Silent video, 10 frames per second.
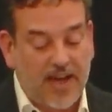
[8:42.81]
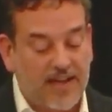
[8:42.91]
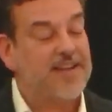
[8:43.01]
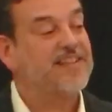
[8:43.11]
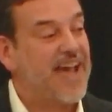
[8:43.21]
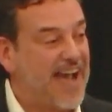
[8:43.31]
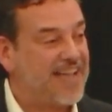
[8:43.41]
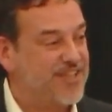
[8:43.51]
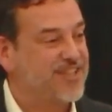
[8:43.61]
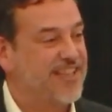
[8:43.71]

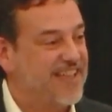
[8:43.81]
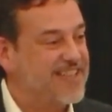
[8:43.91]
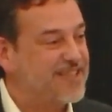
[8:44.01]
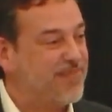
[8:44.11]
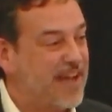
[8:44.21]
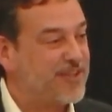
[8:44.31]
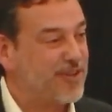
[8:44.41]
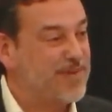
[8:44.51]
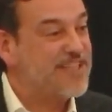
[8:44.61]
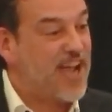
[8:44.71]
unattached to the
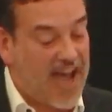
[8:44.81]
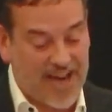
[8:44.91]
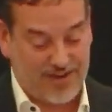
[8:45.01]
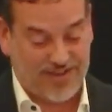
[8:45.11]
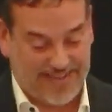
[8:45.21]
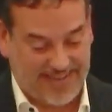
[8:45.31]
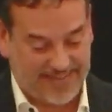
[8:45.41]
spectrum entirely.